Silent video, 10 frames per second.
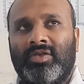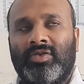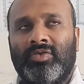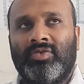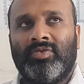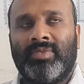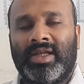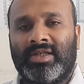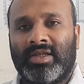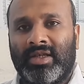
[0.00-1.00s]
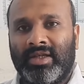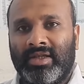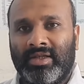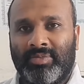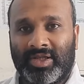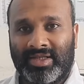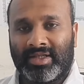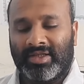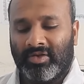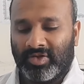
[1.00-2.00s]
to basically
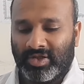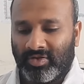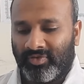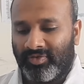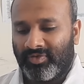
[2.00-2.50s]
protect ourselves